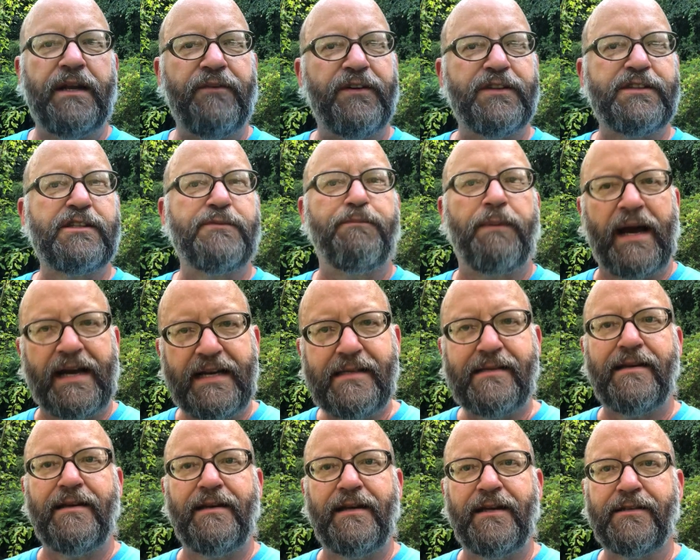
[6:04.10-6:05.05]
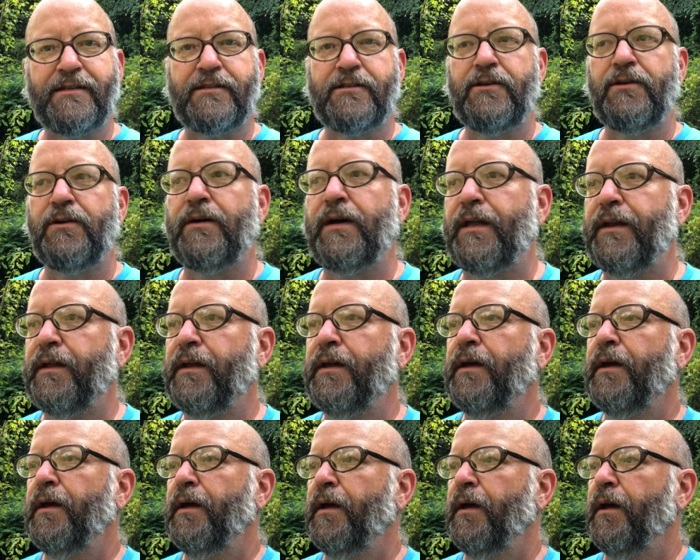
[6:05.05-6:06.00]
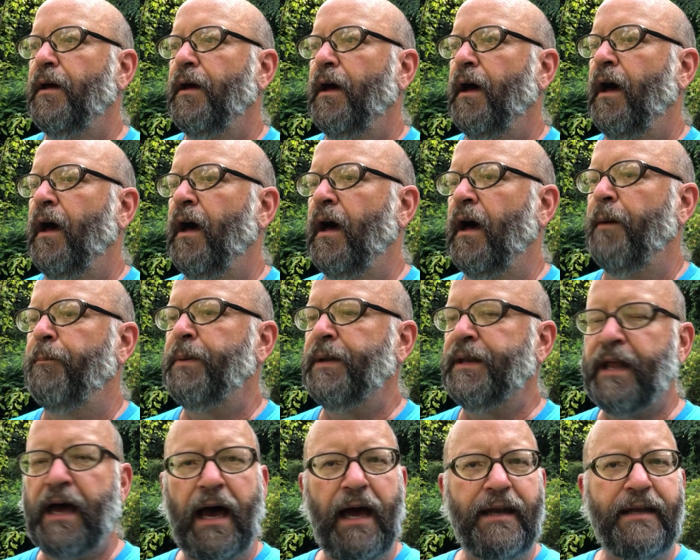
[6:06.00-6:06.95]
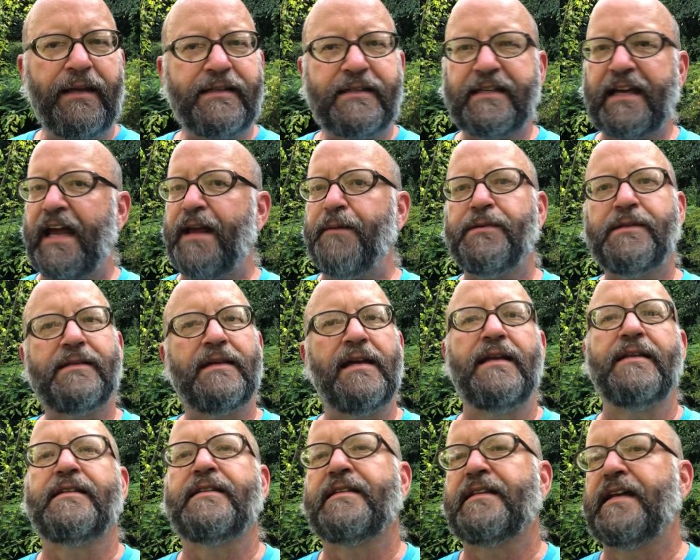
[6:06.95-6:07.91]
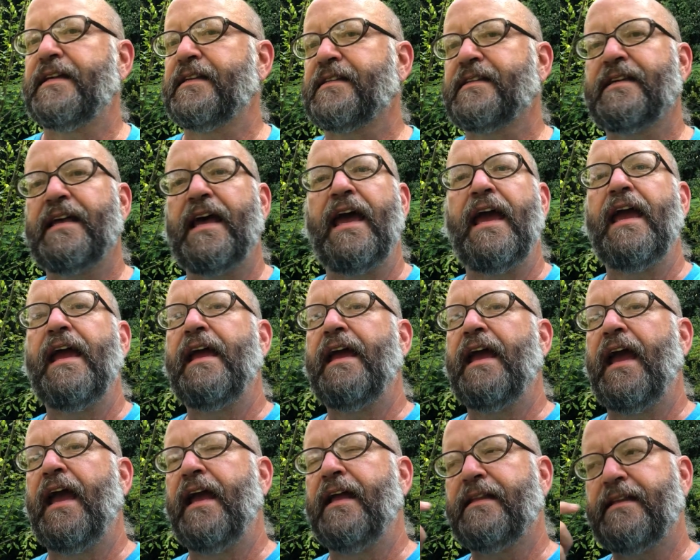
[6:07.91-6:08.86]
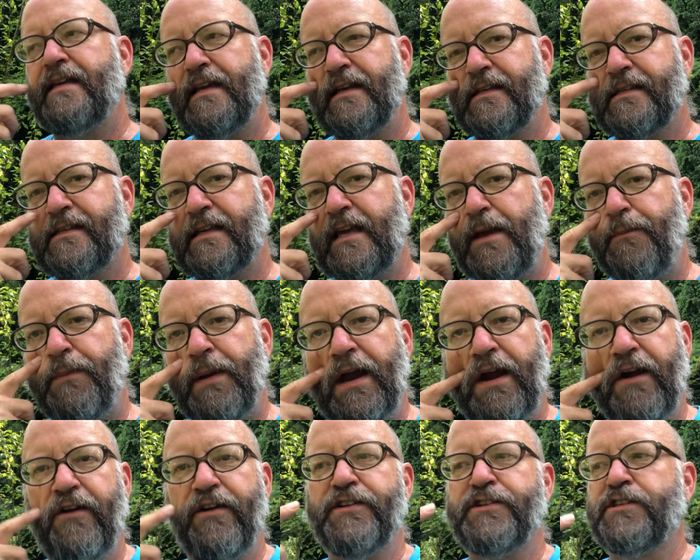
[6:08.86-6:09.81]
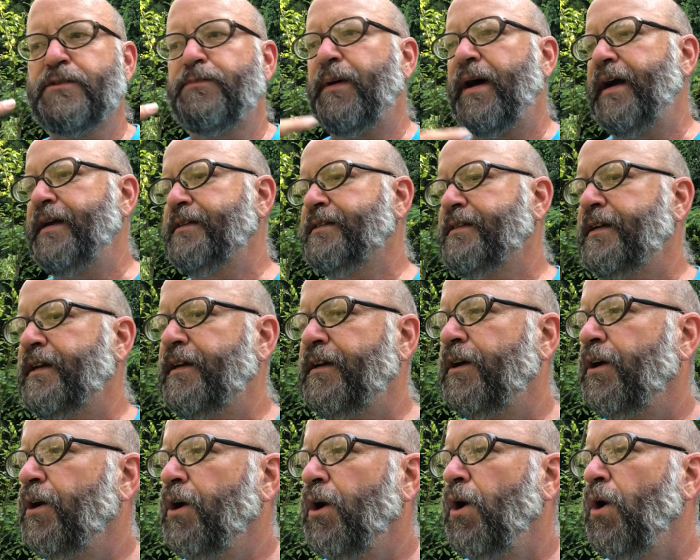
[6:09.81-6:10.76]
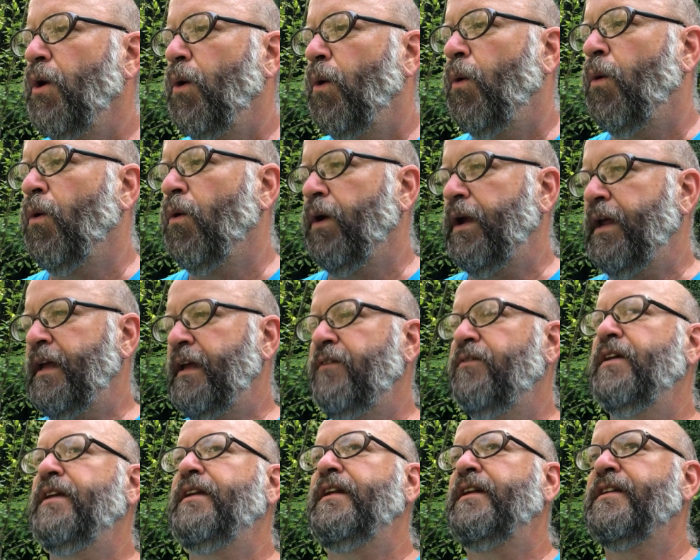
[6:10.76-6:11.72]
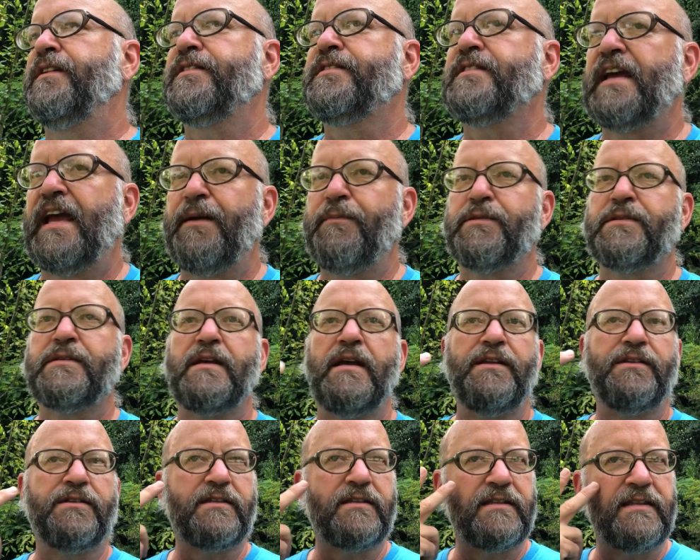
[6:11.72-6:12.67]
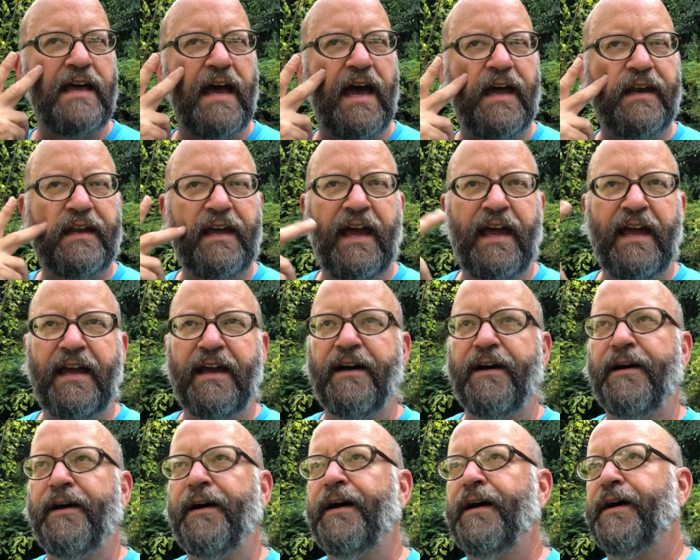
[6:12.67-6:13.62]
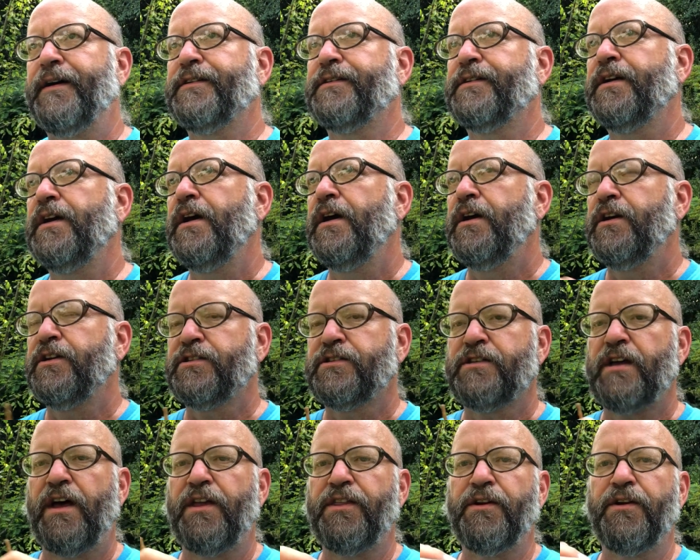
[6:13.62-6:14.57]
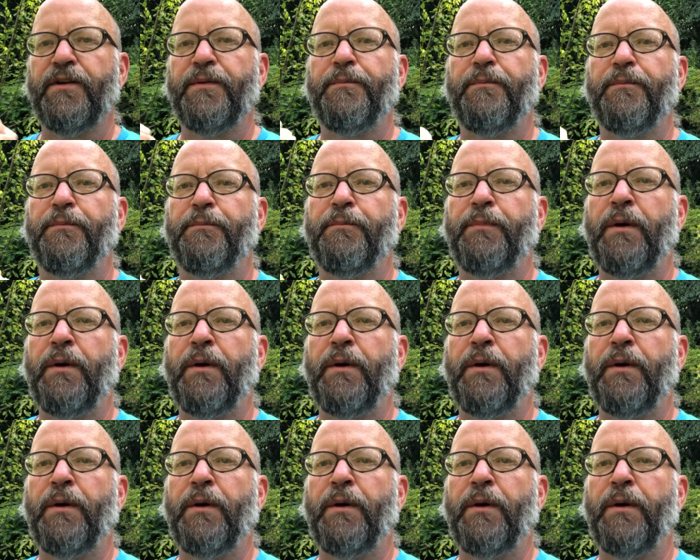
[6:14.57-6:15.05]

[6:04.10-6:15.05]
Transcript: of a spiciness to it, but not in the same sense that, say, a Tennessee pear is spicy, or even in the same sense that a Southern